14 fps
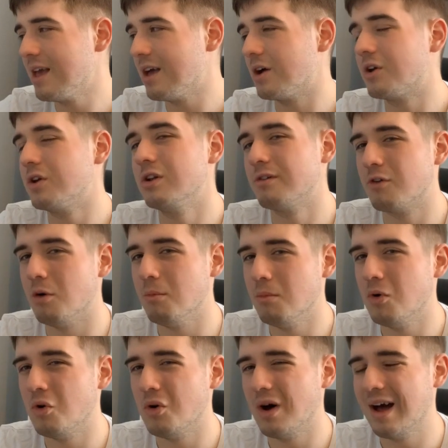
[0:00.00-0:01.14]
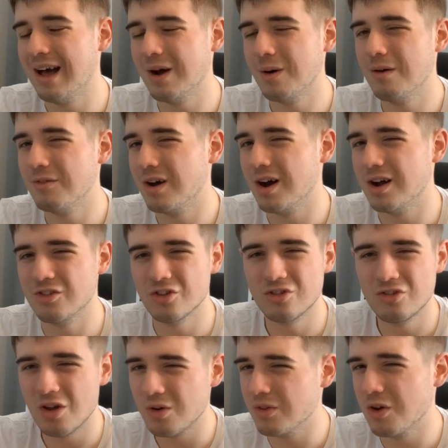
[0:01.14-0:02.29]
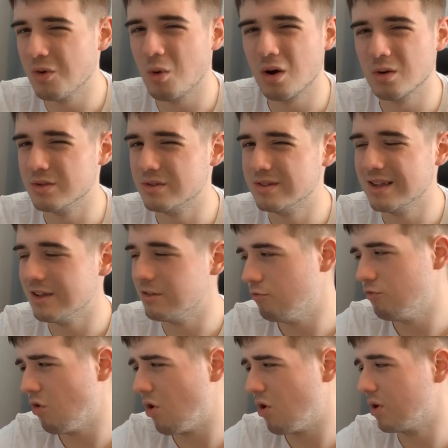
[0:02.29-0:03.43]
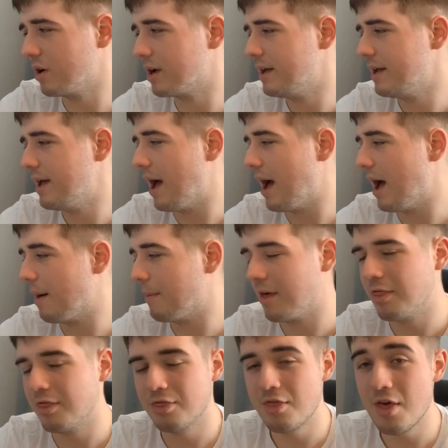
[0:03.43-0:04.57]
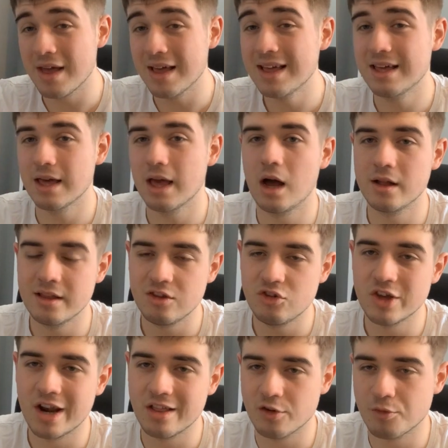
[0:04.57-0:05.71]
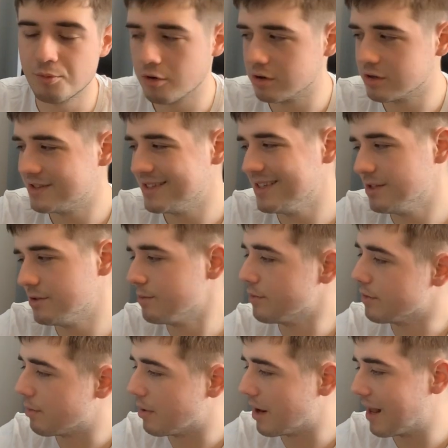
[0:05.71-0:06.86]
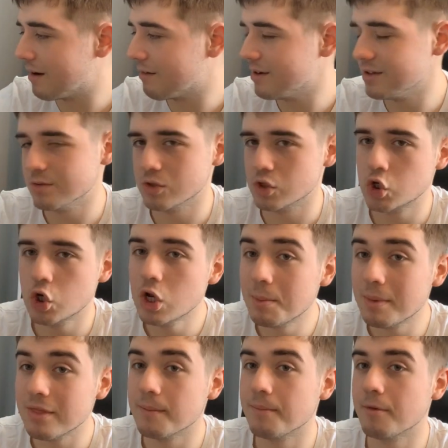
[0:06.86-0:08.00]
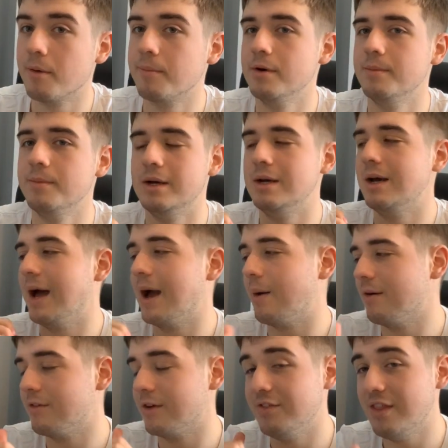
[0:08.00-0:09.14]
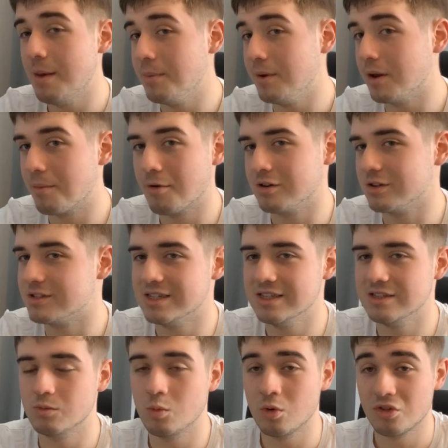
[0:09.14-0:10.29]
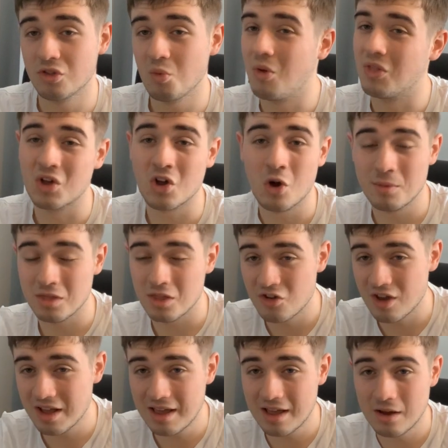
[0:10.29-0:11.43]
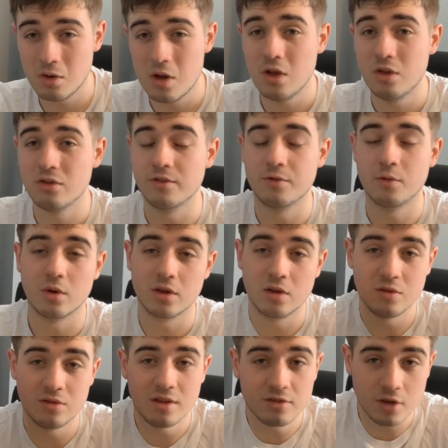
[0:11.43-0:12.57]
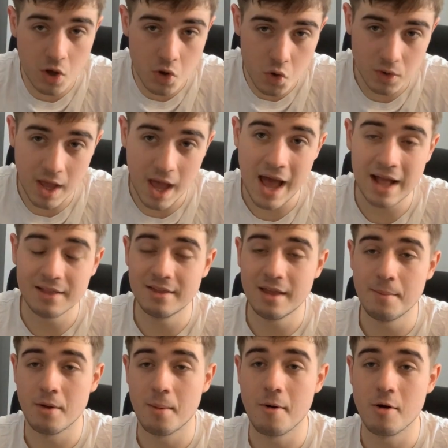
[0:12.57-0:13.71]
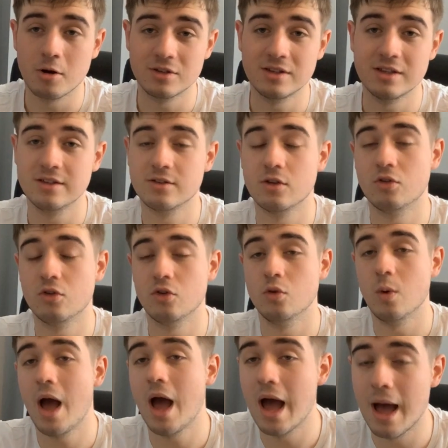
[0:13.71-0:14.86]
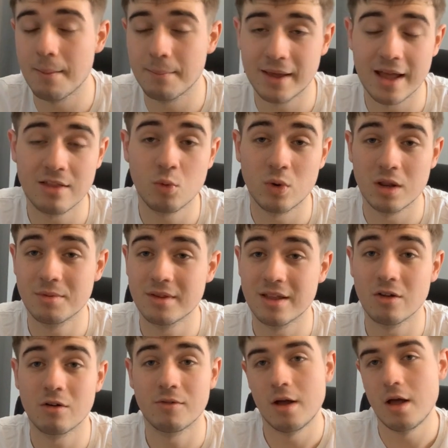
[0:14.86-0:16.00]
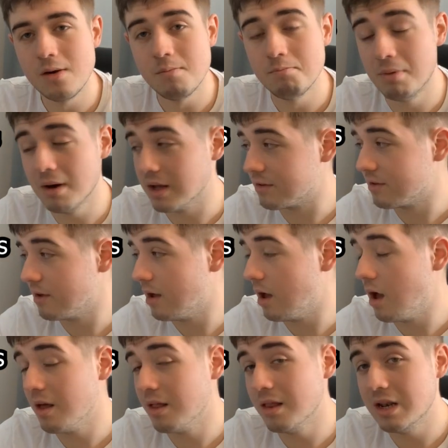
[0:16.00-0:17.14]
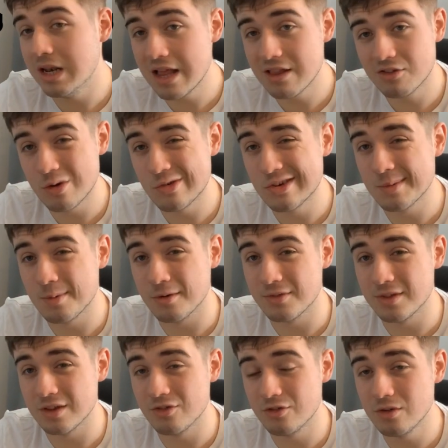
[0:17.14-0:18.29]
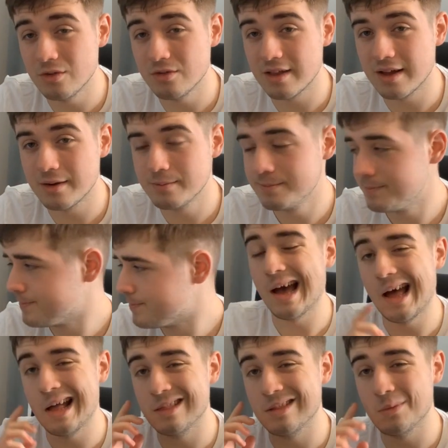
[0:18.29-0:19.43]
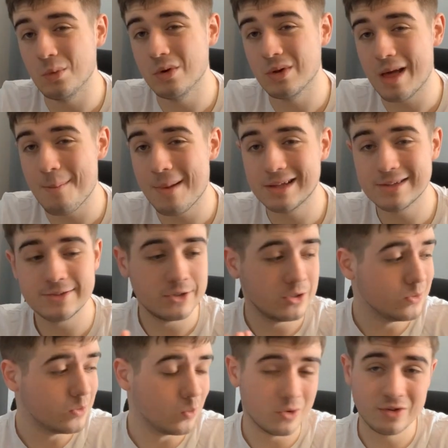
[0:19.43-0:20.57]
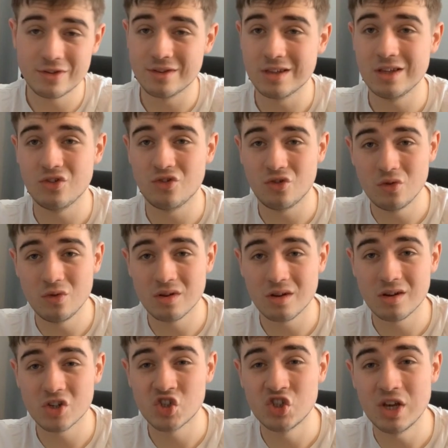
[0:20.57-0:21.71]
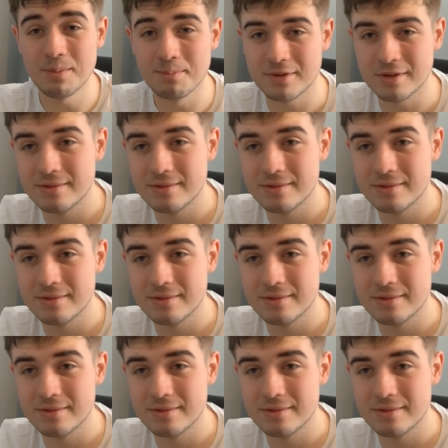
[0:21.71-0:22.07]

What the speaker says: I could have got more, however, I just don't know what I did wrong. I think I didn't gen enough proxies with Polaris, which could have been the problem. However, Nebula Proxies was the one that got me the checkout. So if you want to use this code at Nebula Proxies to get 20% off. But let's go ship off these shoes now and we'll get back to you once these shoes are shipped.